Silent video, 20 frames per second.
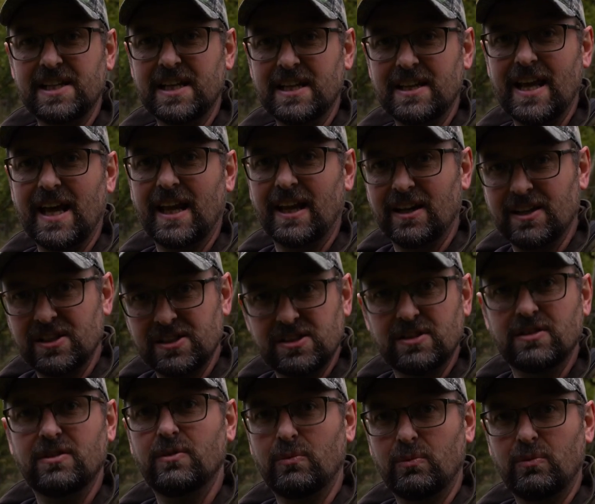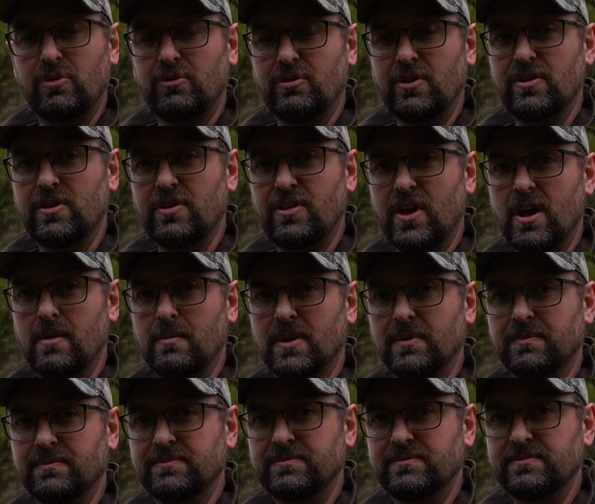see the antlers through the
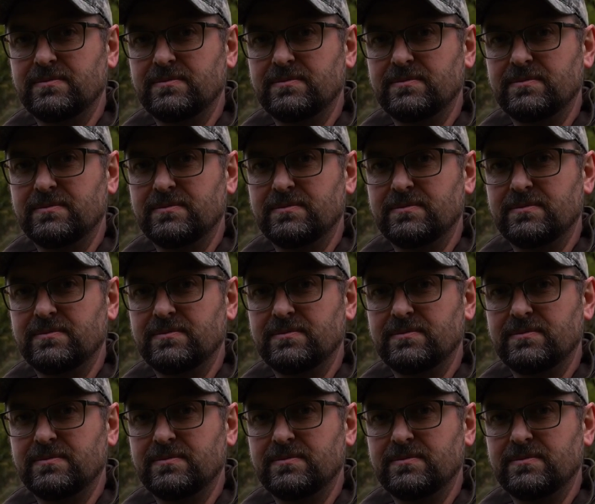thermal.